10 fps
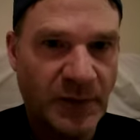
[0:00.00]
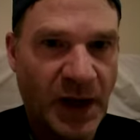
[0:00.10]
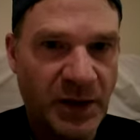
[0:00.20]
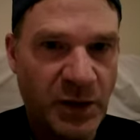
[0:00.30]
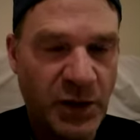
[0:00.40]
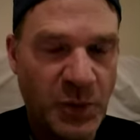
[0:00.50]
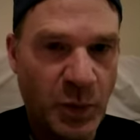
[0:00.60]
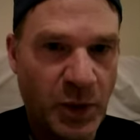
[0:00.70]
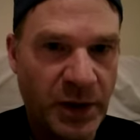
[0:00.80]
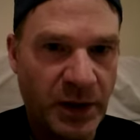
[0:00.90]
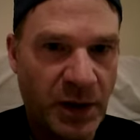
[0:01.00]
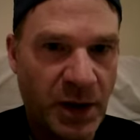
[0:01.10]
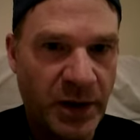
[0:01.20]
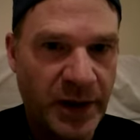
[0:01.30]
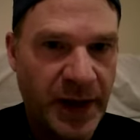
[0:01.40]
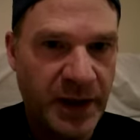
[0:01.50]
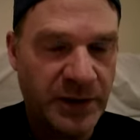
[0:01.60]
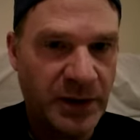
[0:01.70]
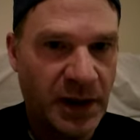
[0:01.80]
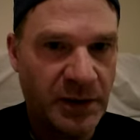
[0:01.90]
I know you've been working hard at
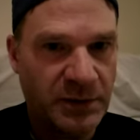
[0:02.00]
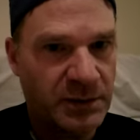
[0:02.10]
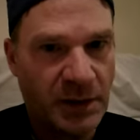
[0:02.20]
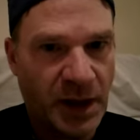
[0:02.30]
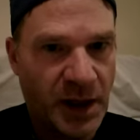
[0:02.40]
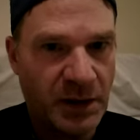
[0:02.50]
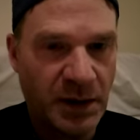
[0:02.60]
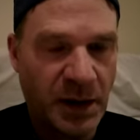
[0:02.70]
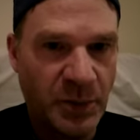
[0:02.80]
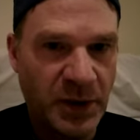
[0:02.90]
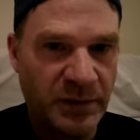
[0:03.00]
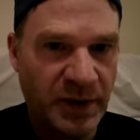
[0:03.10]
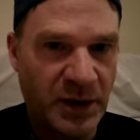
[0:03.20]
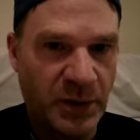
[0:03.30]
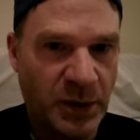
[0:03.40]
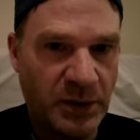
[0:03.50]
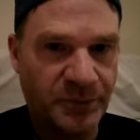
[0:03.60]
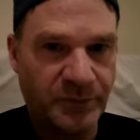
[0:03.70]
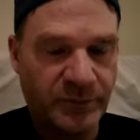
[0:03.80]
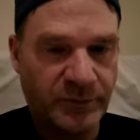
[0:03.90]
it, and I'll be available.
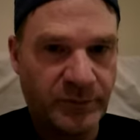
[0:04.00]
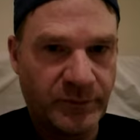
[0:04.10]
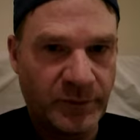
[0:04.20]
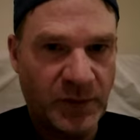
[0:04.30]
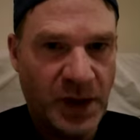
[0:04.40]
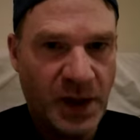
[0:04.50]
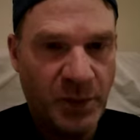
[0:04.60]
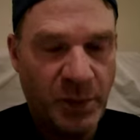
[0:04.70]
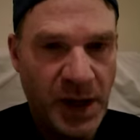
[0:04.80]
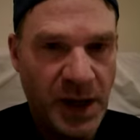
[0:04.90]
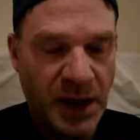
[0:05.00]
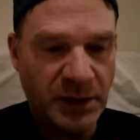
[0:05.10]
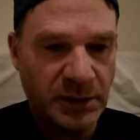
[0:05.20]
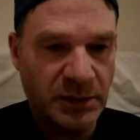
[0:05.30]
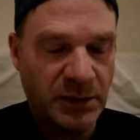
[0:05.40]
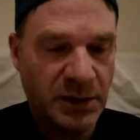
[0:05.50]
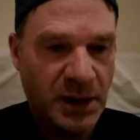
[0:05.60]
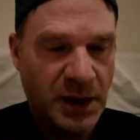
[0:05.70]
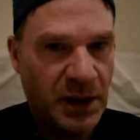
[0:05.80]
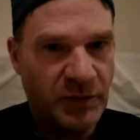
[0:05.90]
But
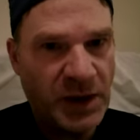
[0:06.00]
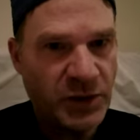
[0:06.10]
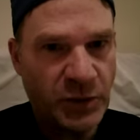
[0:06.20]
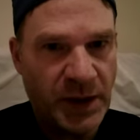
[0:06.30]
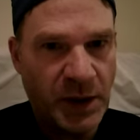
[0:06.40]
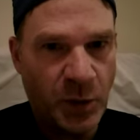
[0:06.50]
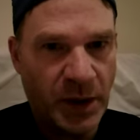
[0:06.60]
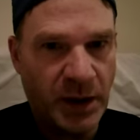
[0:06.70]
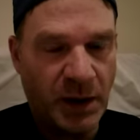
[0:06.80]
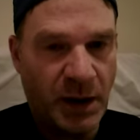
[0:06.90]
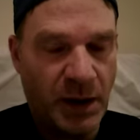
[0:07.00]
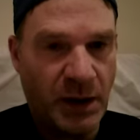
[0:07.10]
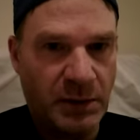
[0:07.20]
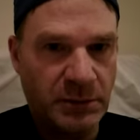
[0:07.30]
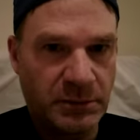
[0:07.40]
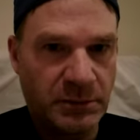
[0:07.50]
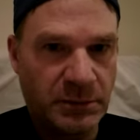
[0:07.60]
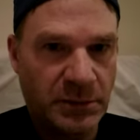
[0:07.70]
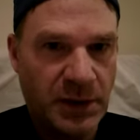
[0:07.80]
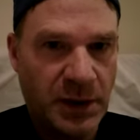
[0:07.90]
if you're not doing any work at all,
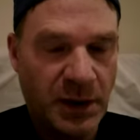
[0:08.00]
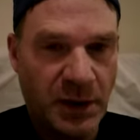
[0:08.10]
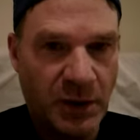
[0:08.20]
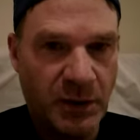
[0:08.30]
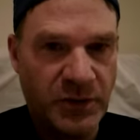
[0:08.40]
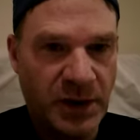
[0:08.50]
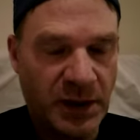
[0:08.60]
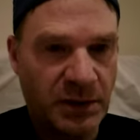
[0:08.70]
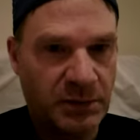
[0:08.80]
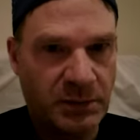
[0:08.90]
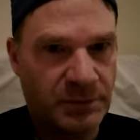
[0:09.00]
it's like